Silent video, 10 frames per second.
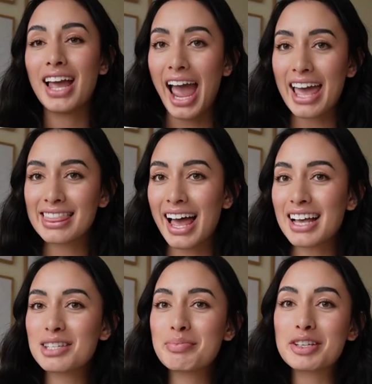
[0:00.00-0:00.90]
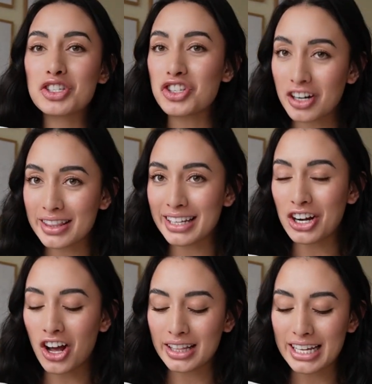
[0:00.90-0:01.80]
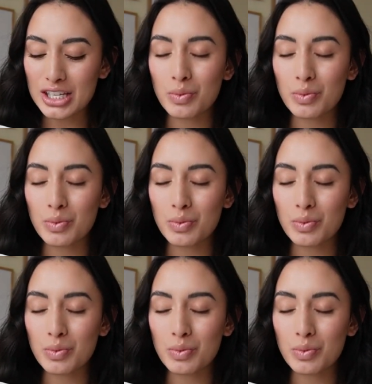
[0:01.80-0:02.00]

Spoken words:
And last but certainly not least,